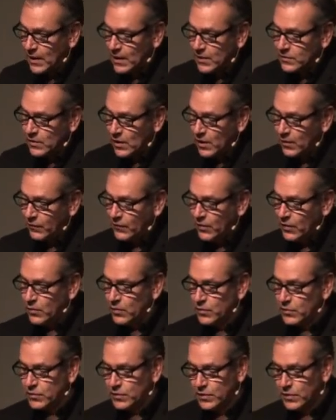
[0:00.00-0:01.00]
So, of
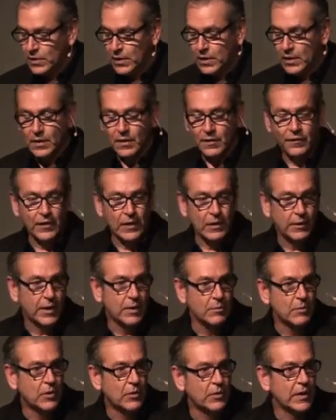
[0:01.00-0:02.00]
course, the
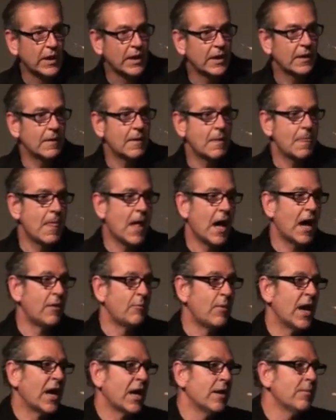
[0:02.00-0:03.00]
following morning, I
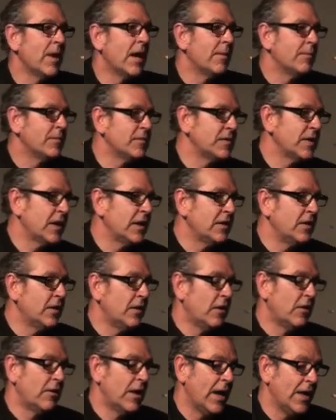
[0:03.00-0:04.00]
rang him up and said,
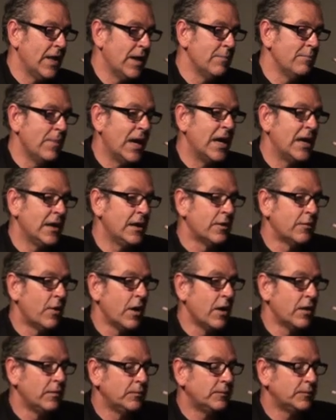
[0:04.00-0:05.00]
"All right then, mate, you're
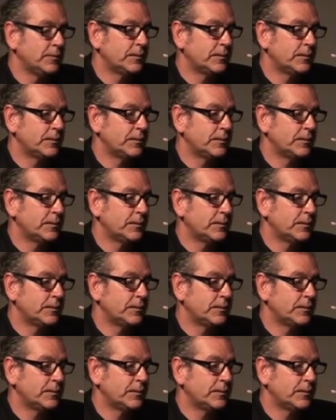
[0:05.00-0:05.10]
on."